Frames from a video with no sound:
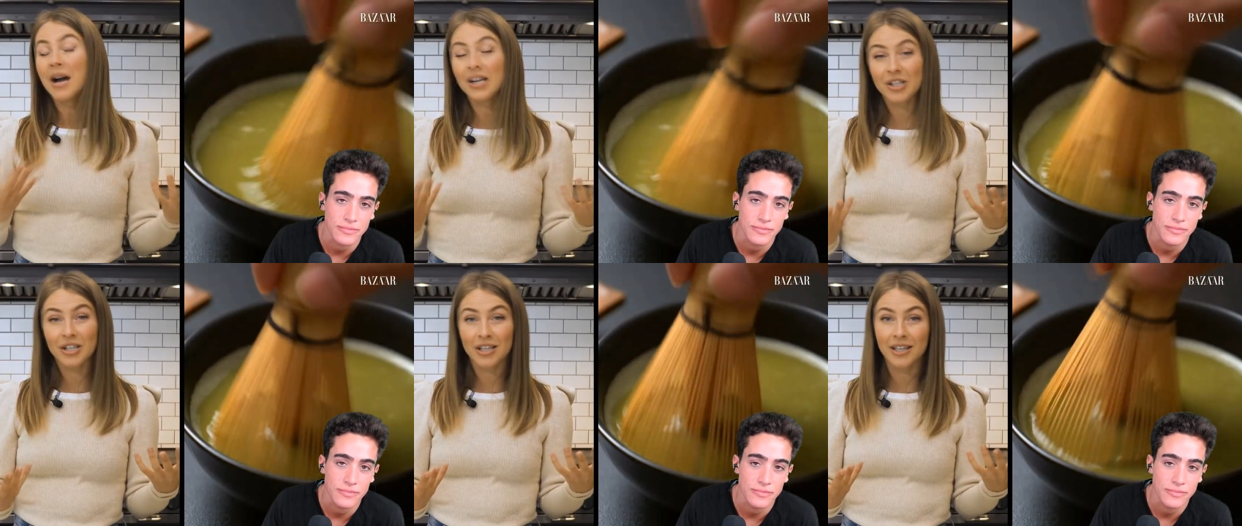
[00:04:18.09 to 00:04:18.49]

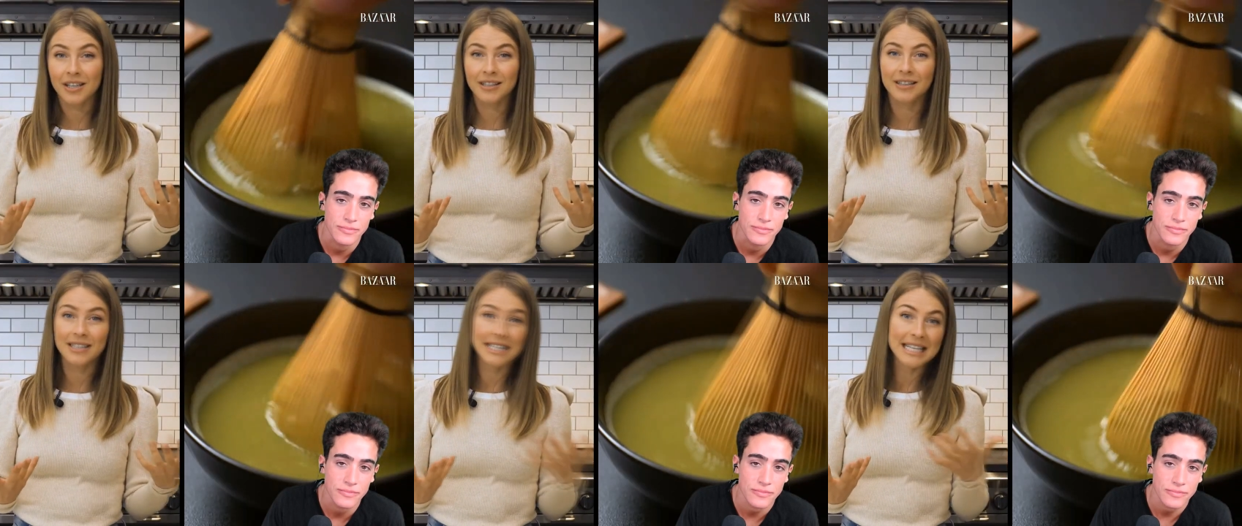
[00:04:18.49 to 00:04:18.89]
Speaker 1: matcha
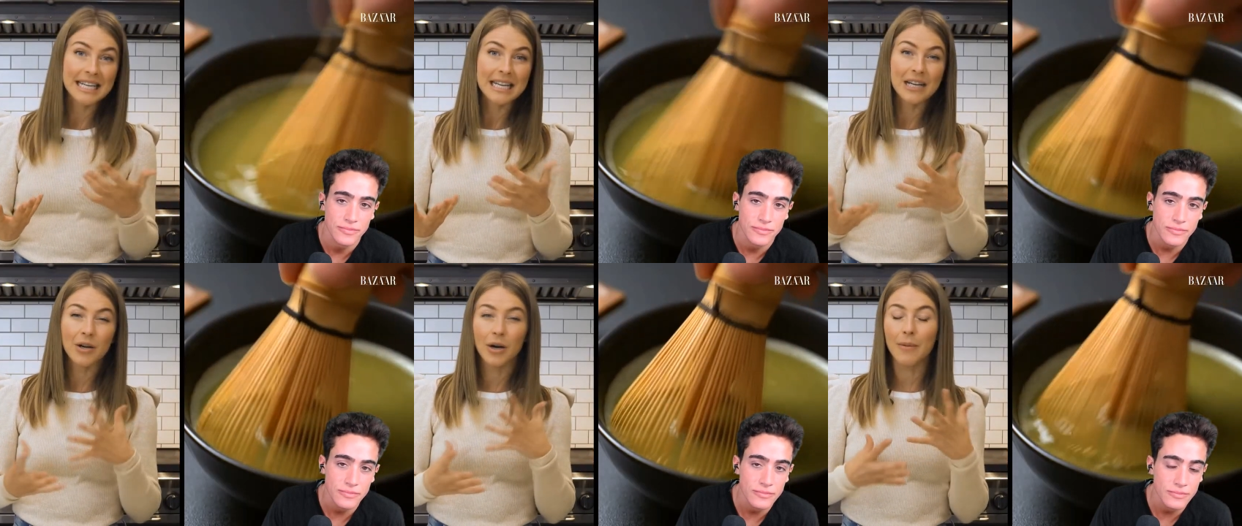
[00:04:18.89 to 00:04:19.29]

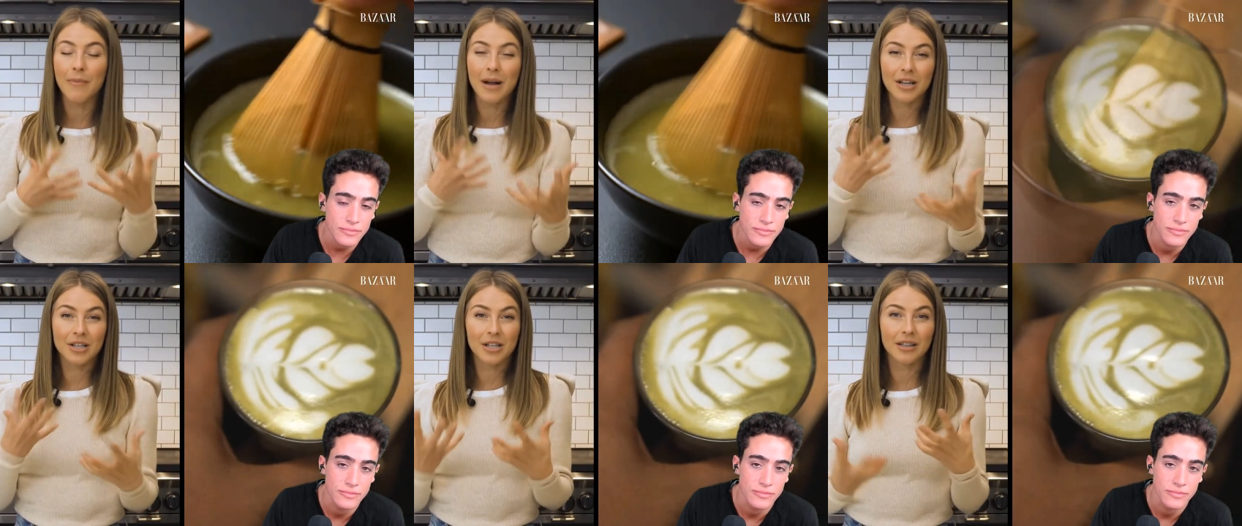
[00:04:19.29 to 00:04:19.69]
tea or a
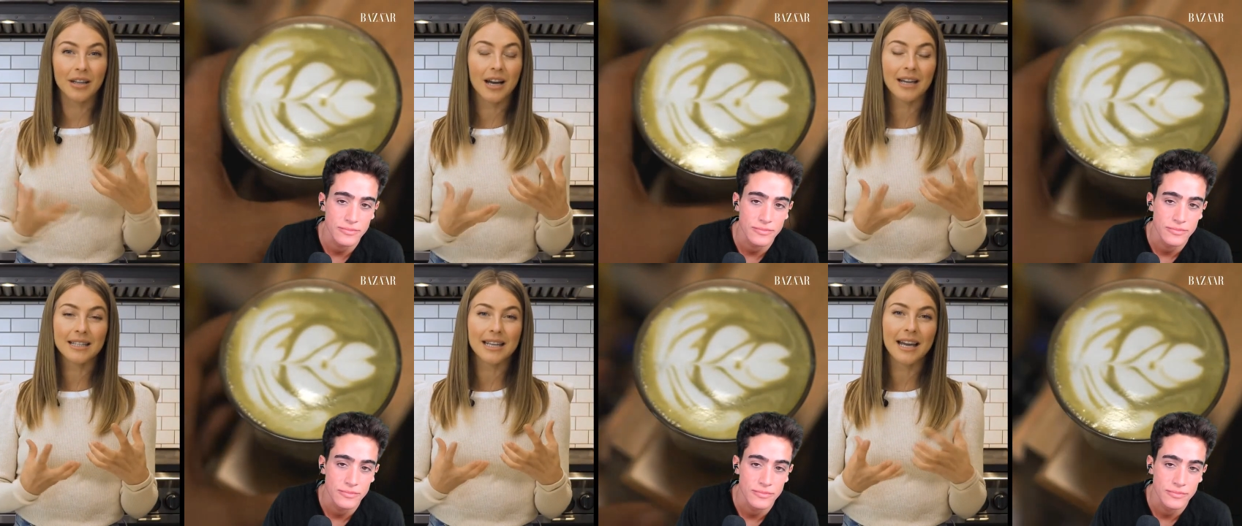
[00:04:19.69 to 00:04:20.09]
matcha
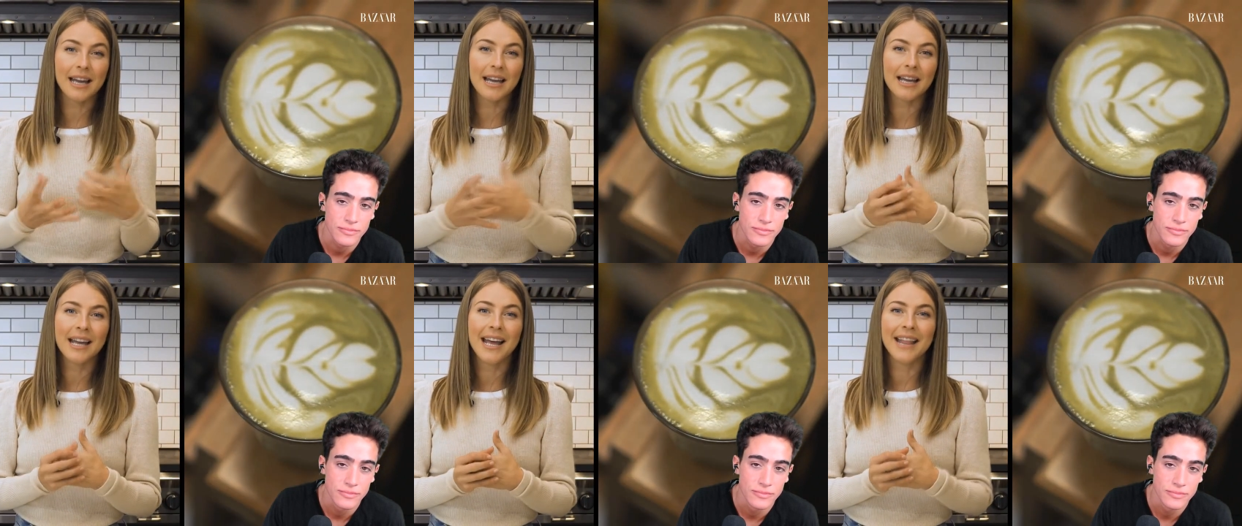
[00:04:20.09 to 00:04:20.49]

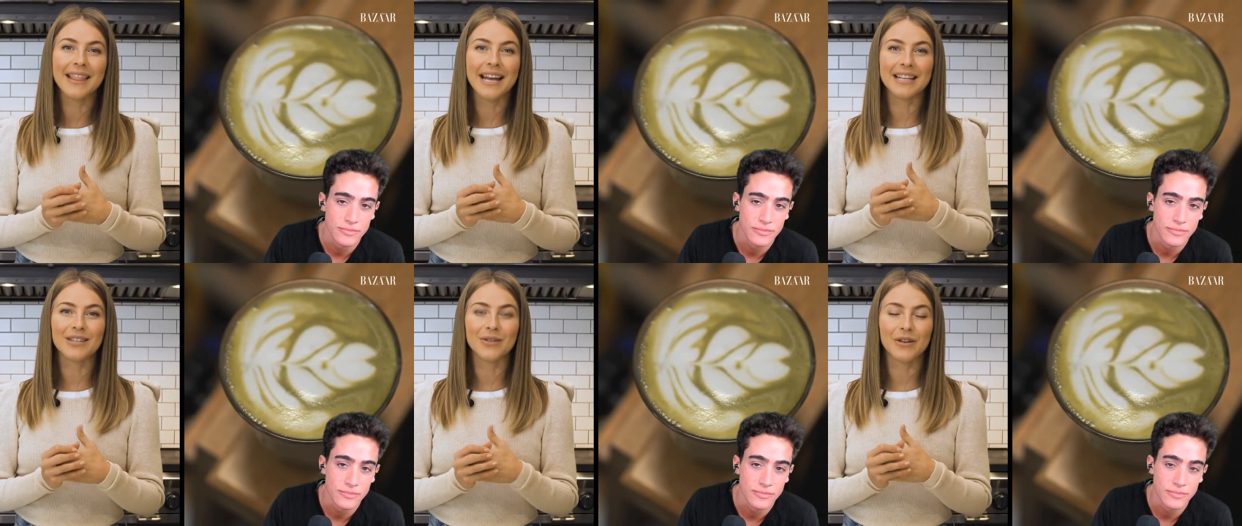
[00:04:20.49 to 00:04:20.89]
latte.
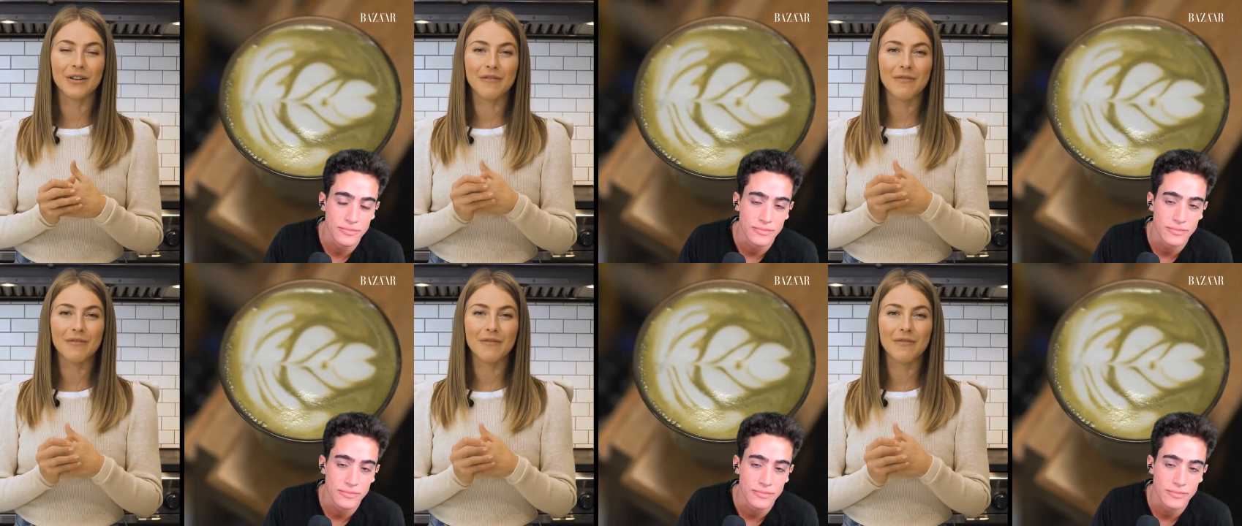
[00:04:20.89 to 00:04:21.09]
That's sort